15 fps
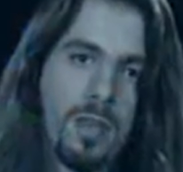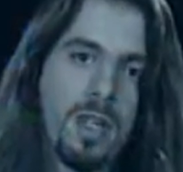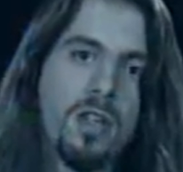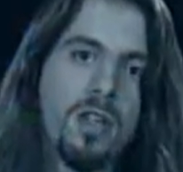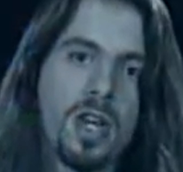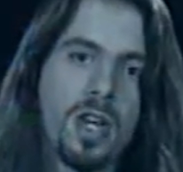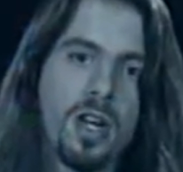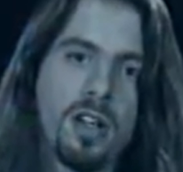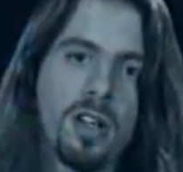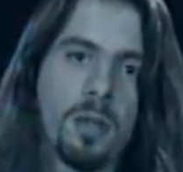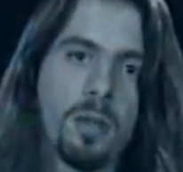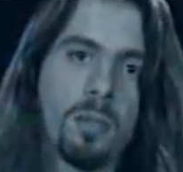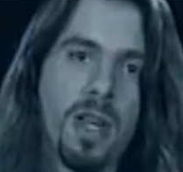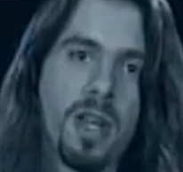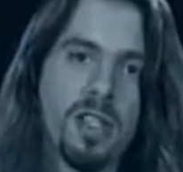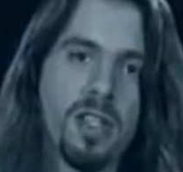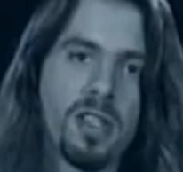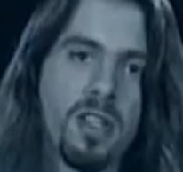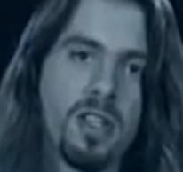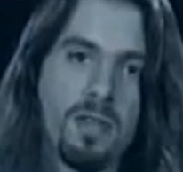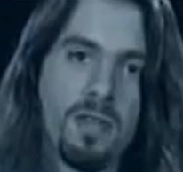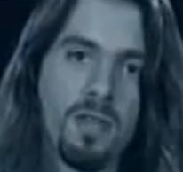You can also play this
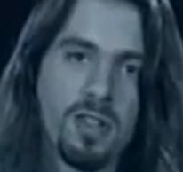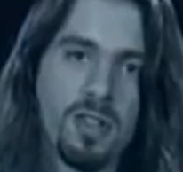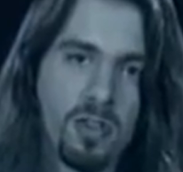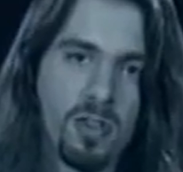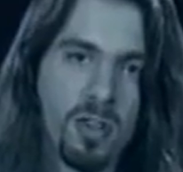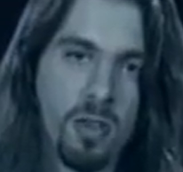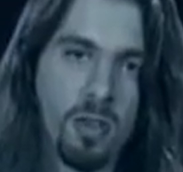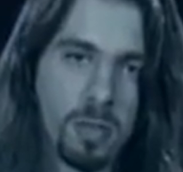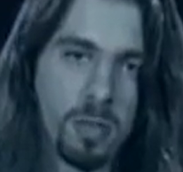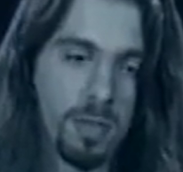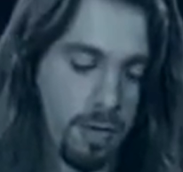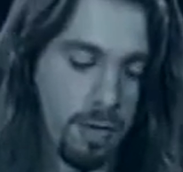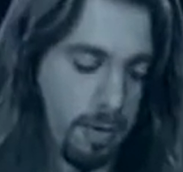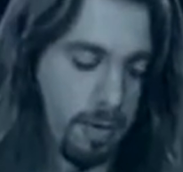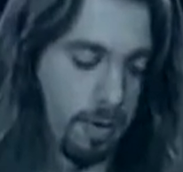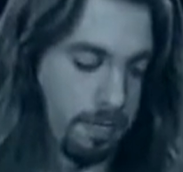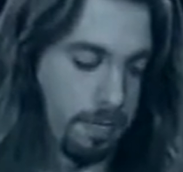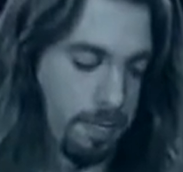on different string groups if you want.